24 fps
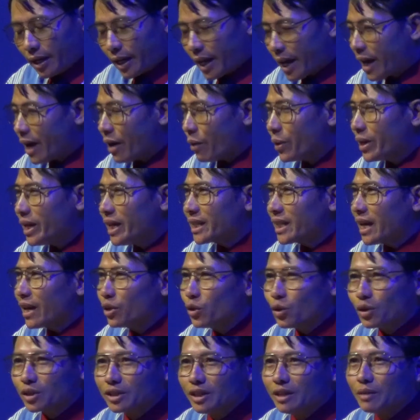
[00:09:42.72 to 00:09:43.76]
Okay, when you talk
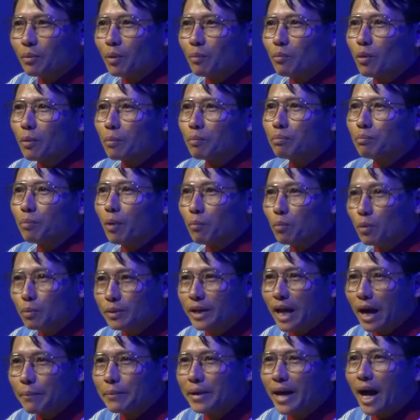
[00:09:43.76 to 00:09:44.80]
to the
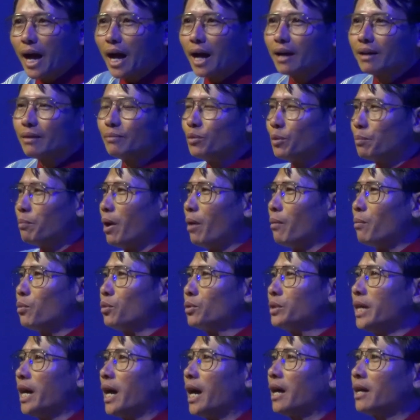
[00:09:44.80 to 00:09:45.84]
Mubdamia, Muba
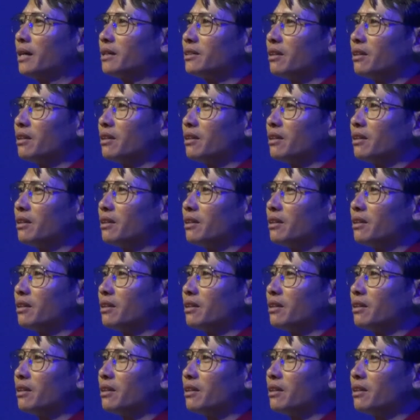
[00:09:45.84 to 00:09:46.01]
Muda,